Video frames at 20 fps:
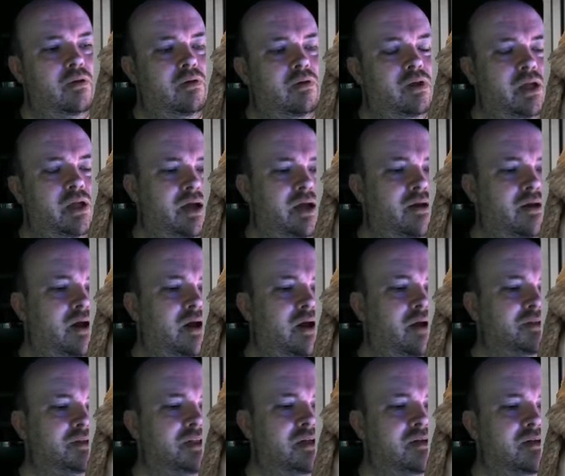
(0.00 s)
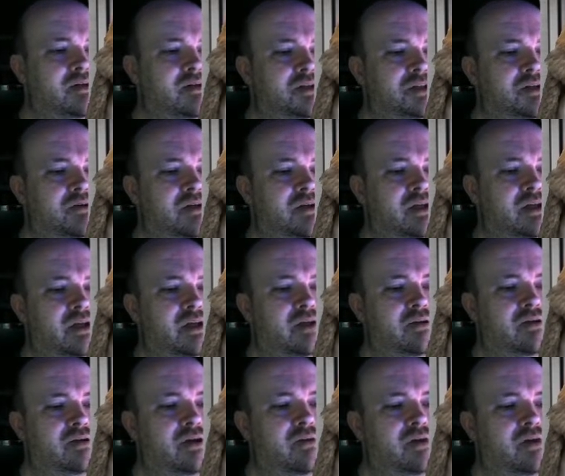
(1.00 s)
I was sitting there shooting at
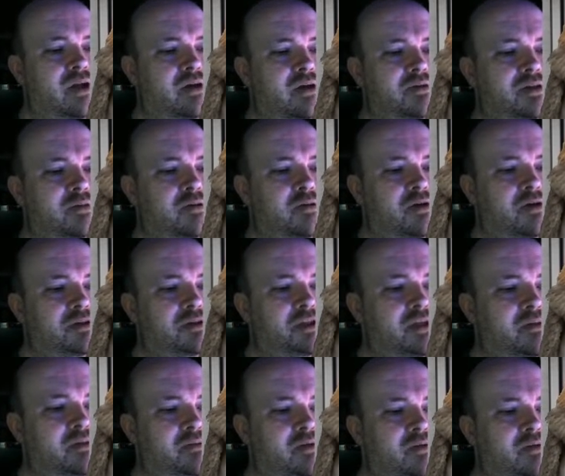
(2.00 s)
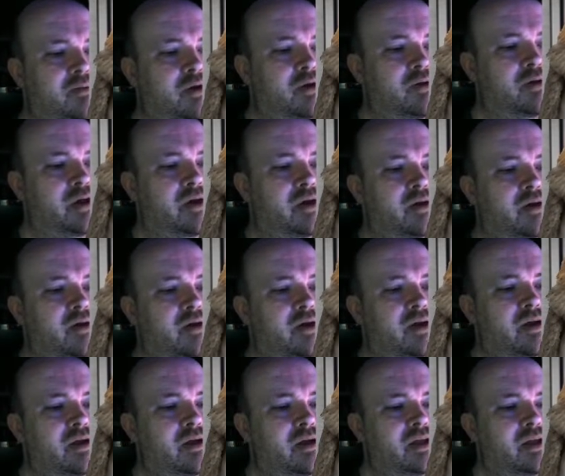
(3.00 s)
that thing while I was approaching it, but okay.
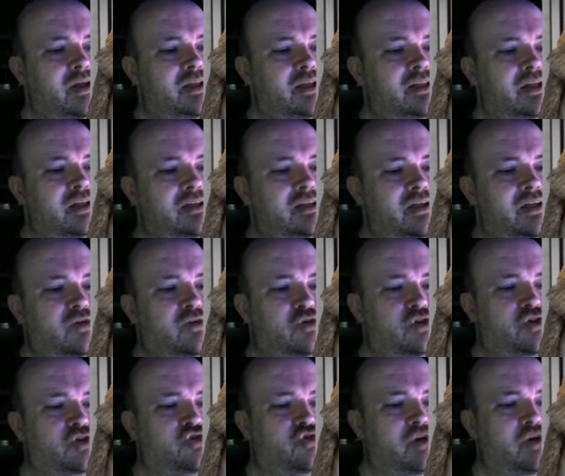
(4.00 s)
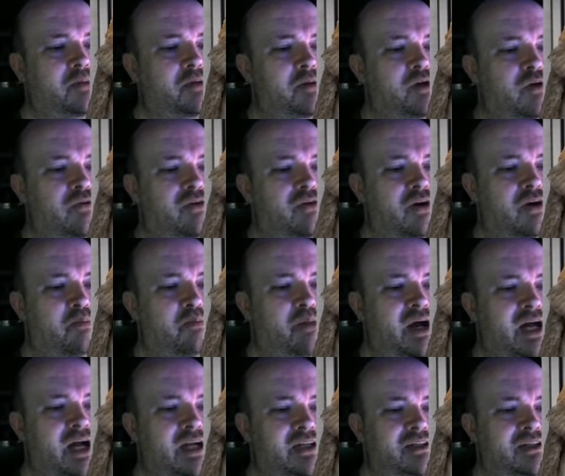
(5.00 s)
That's tripping over a
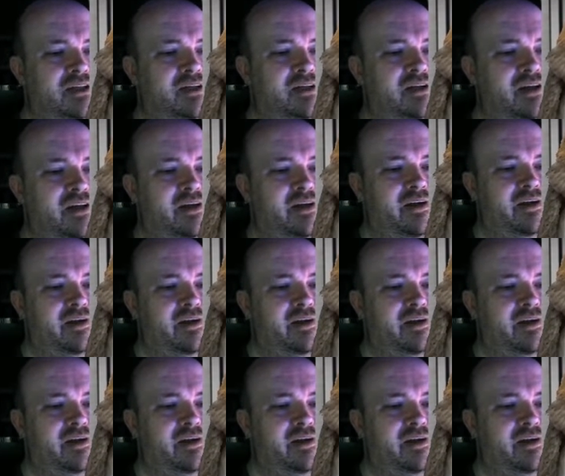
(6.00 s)
box and dying.